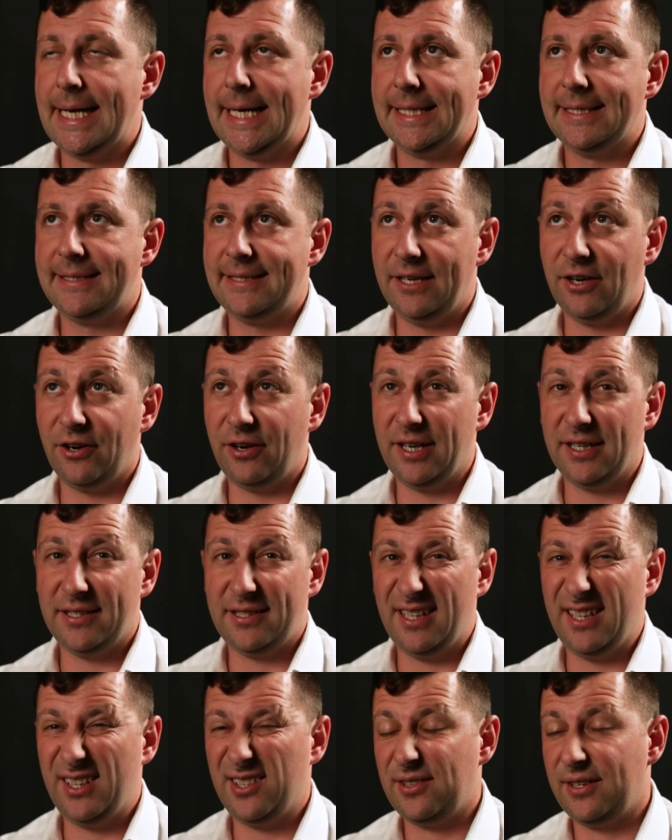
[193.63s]

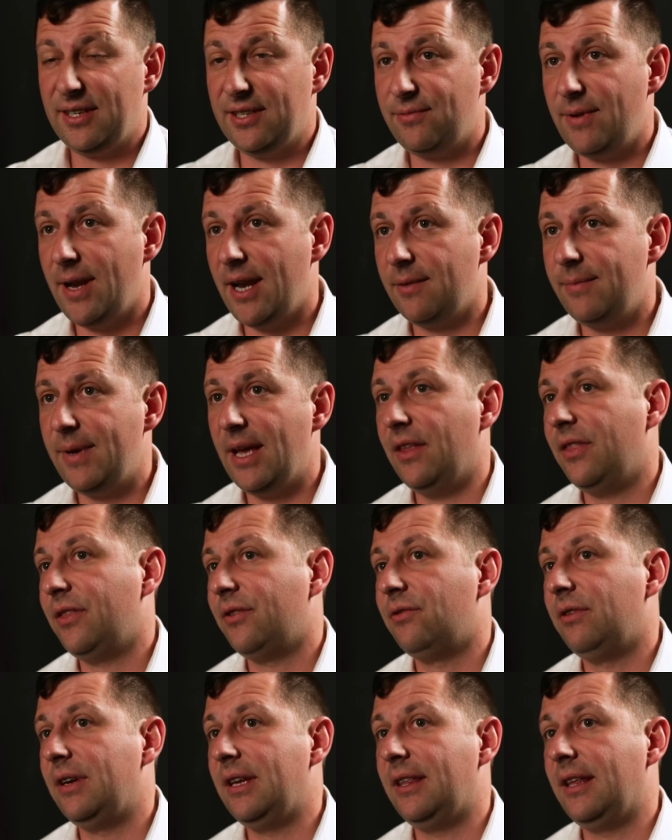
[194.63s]
Serious injuries around about
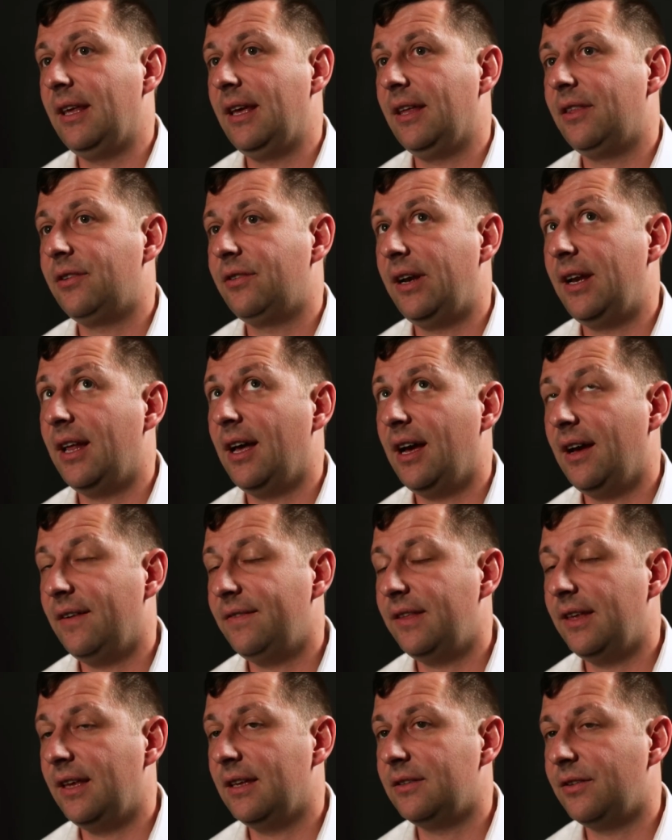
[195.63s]

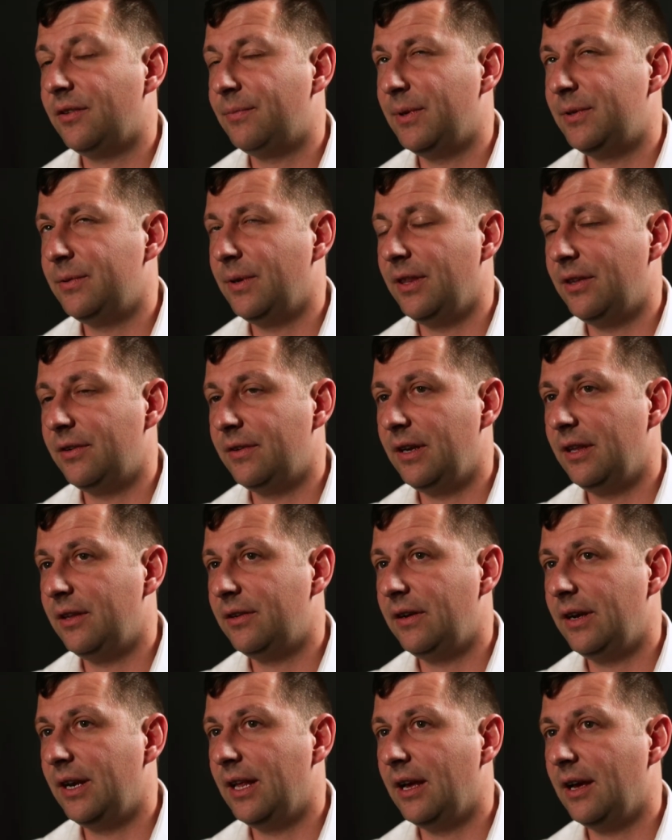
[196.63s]
3,500, between 3 and
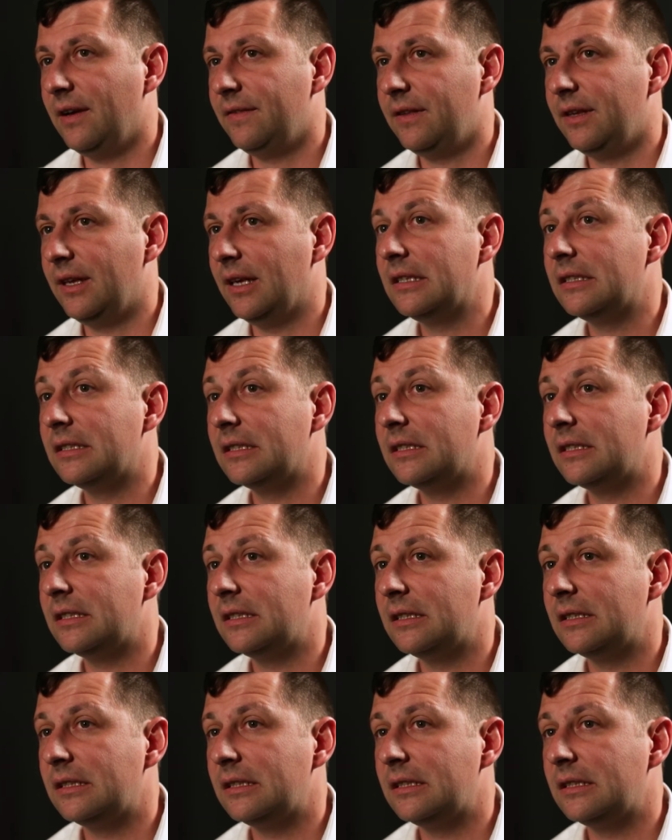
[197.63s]
3,500.